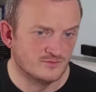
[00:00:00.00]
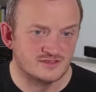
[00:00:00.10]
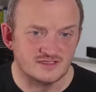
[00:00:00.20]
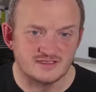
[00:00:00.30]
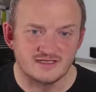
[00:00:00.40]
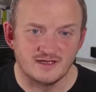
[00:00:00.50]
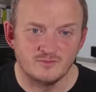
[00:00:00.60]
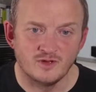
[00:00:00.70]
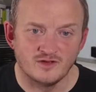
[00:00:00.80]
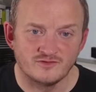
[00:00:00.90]
was the
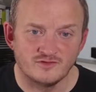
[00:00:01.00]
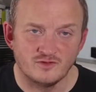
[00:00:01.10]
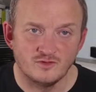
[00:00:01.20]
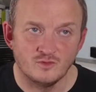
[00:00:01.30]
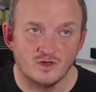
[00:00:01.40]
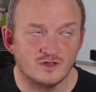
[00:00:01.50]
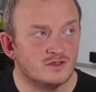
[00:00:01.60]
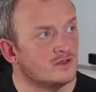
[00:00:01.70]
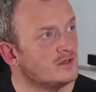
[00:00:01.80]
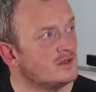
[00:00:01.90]
same person who won